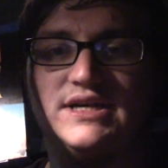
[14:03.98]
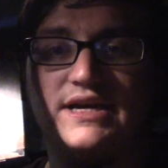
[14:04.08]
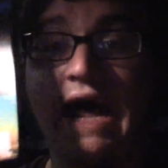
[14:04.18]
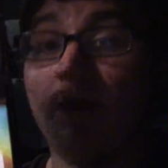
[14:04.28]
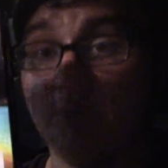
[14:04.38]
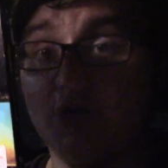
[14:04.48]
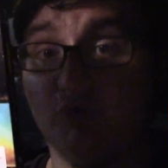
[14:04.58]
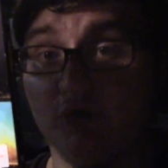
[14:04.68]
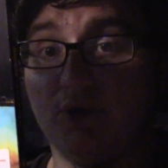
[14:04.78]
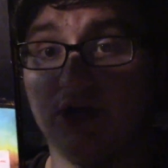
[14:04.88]
uh, now I'm going to
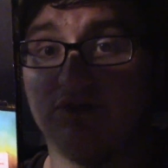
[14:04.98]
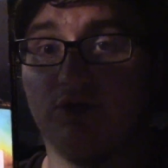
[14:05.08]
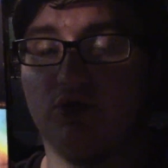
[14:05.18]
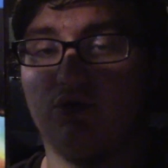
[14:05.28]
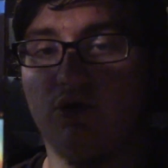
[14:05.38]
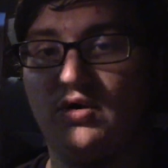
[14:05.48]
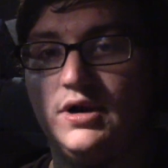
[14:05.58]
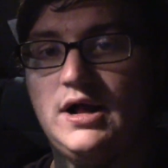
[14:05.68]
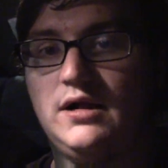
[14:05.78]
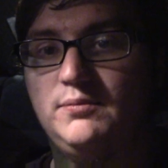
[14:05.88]
rewatch Fury Road,
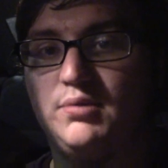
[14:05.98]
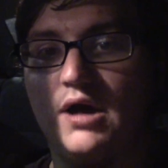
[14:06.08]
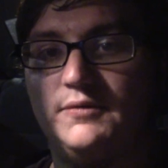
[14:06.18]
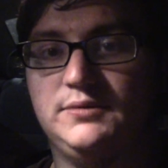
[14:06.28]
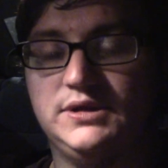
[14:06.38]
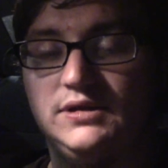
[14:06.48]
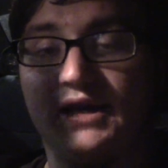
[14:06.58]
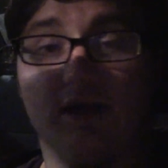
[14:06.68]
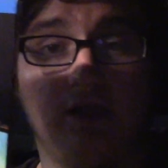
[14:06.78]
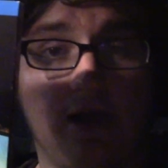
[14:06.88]
and I'll probably
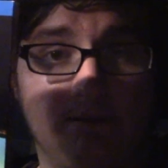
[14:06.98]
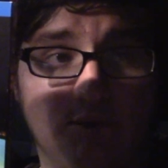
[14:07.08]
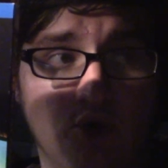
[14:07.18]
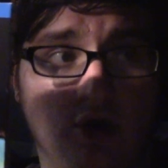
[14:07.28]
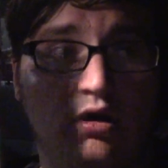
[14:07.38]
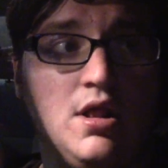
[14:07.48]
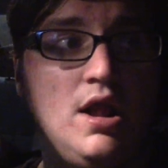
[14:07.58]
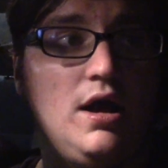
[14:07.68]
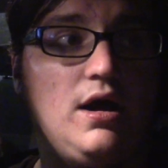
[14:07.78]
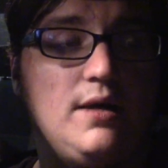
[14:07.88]
like it a lot more.
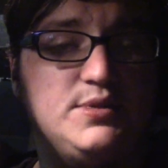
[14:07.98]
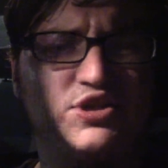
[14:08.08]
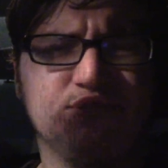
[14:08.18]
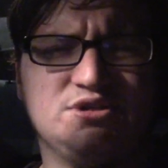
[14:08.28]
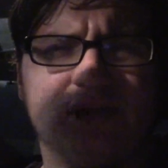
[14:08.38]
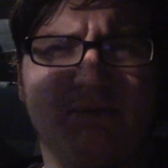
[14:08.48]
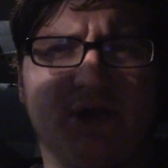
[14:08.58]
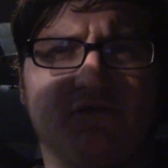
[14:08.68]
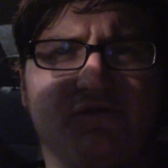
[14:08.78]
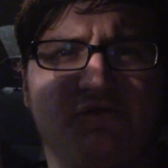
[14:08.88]
Uh, but this was like
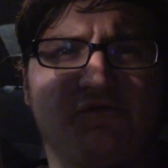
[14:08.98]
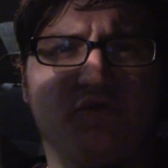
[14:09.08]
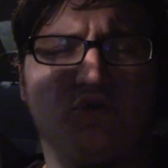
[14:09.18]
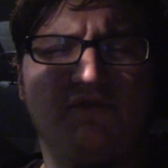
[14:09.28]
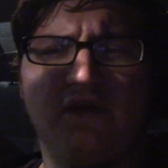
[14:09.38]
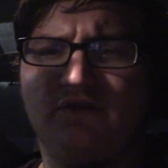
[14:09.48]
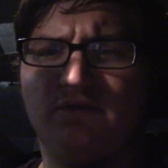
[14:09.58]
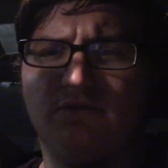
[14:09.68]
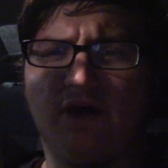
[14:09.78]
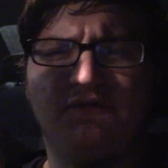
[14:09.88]
my fourth
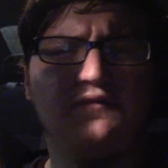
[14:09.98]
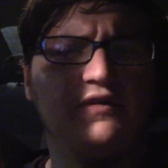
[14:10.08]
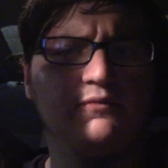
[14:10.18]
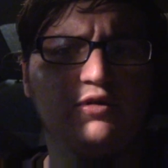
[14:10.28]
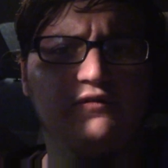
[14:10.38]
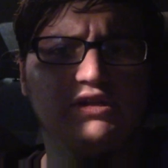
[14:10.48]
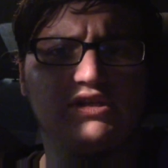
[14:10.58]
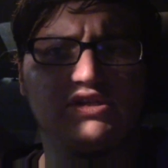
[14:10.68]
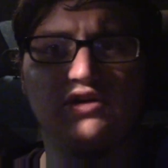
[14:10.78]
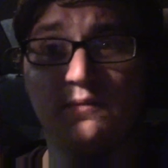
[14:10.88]
favorite, uh, fifth favorite movie of the
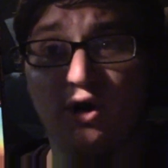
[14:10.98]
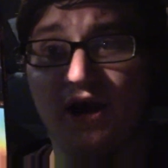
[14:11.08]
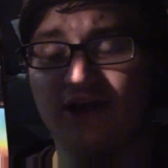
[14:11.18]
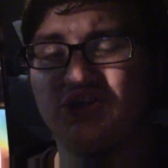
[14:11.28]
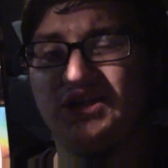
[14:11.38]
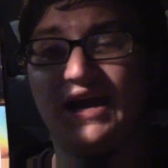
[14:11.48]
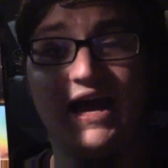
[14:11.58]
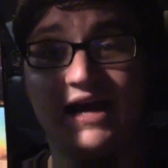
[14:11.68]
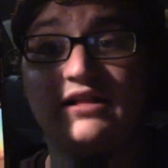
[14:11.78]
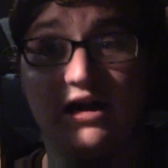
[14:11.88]
summer, actually. Like,
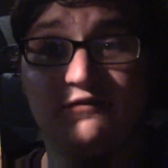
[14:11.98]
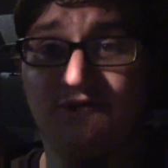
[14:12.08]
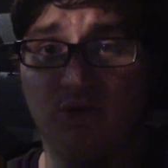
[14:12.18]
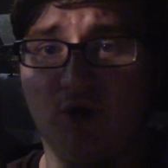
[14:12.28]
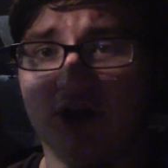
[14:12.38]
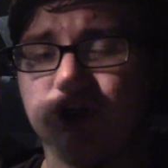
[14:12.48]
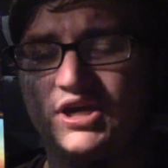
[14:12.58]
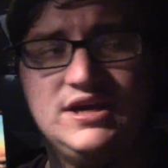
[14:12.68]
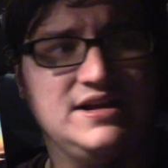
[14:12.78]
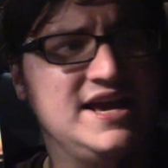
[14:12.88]
I had a lot of fun watching
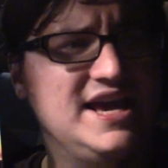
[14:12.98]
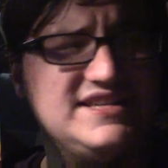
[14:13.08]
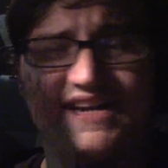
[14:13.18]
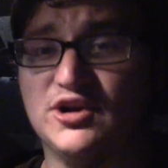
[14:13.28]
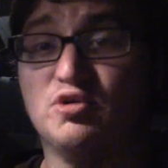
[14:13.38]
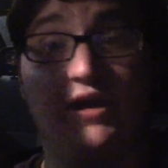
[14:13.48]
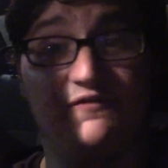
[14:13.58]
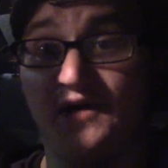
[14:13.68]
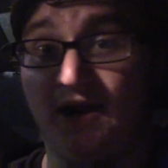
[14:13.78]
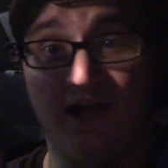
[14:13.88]
it. It's got a great
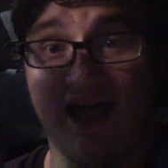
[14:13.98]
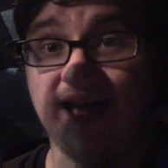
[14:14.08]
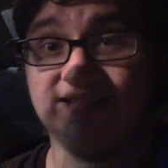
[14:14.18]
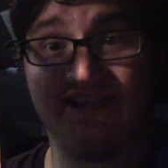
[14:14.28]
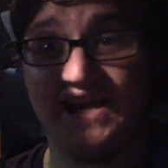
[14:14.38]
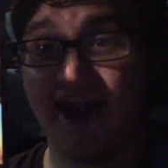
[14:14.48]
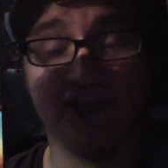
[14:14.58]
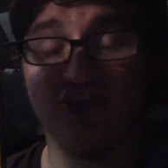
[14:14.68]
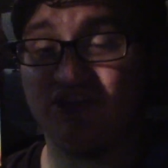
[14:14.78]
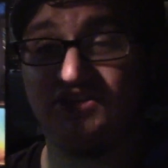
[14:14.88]
final act. The
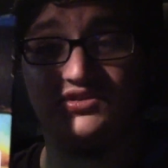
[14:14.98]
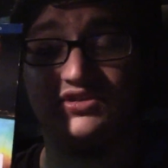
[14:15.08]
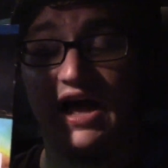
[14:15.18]
action is